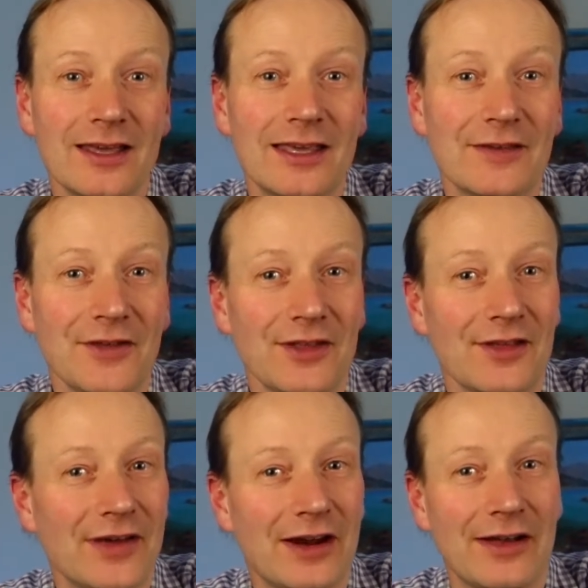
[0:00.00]
Given
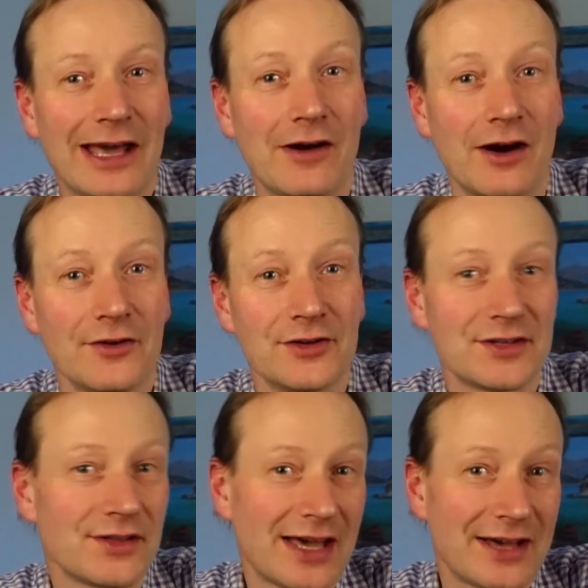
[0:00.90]
that there are now hundreds
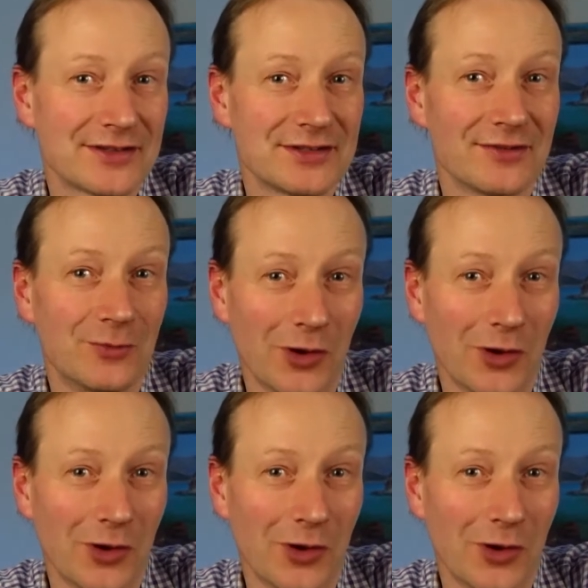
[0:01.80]
of thousands of